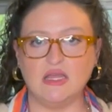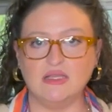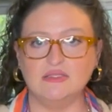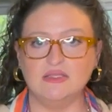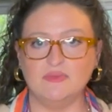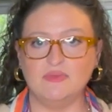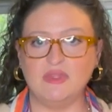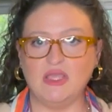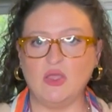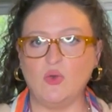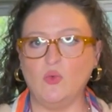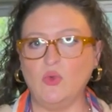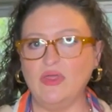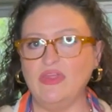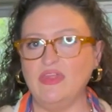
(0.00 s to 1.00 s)
not something
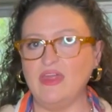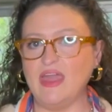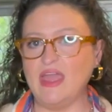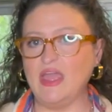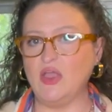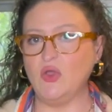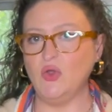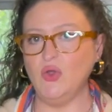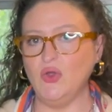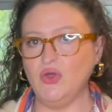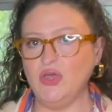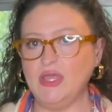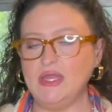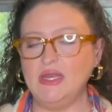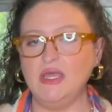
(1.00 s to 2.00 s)
with a
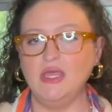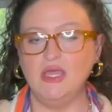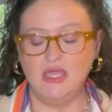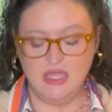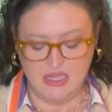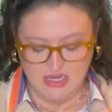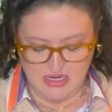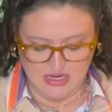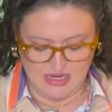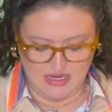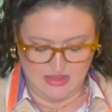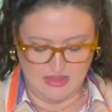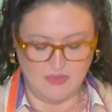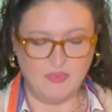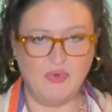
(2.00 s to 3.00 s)
hood
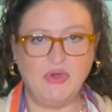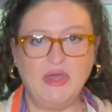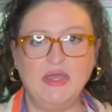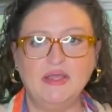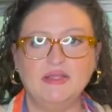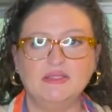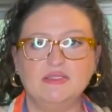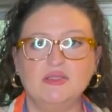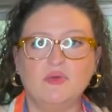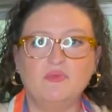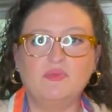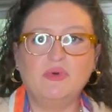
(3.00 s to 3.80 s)
and the buttons.